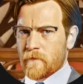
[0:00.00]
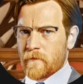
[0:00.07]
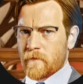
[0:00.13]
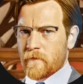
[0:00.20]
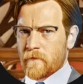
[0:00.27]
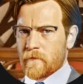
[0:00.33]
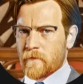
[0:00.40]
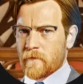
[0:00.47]

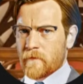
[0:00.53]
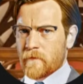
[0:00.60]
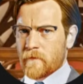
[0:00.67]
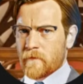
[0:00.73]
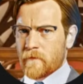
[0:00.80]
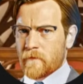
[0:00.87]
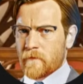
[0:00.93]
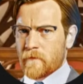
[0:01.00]

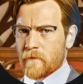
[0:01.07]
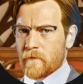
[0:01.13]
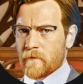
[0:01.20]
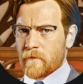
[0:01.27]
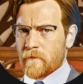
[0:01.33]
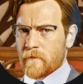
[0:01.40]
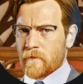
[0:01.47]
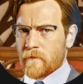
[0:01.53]

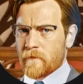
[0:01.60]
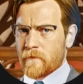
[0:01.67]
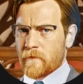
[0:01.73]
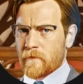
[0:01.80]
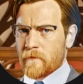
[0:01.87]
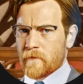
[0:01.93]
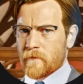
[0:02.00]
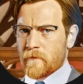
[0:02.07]

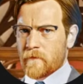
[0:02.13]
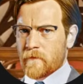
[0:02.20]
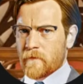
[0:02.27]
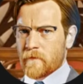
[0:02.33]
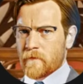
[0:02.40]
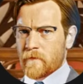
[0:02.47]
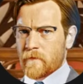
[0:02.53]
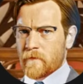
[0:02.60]

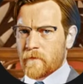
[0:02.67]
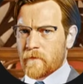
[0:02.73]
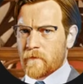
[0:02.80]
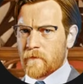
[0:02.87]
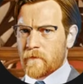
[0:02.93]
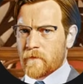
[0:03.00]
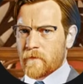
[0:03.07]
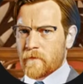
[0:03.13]

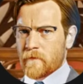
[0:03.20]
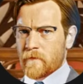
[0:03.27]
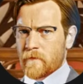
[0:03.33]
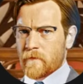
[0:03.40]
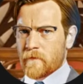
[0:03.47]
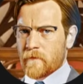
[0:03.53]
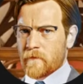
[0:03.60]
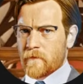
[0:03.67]

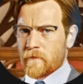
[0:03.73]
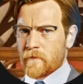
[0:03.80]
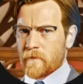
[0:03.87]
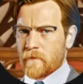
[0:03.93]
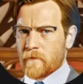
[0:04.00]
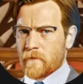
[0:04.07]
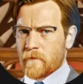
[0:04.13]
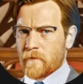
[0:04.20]

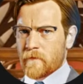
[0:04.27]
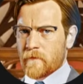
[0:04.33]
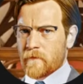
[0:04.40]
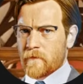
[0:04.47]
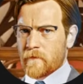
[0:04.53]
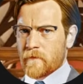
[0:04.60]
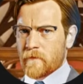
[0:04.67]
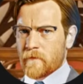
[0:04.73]

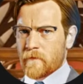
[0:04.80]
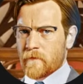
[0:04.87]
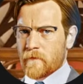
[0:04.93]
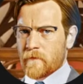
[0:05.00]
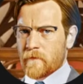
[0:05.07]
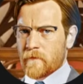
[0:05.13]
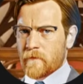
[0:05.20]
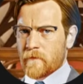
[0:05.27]

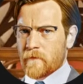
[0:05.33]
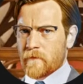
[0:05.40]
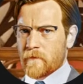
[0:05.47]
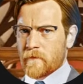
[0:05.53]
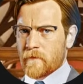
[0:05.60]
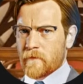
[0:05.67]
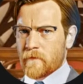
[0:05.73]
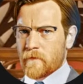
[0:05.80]

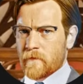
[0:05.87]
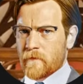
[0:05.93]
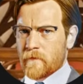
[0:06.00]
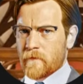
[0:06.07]
(silent)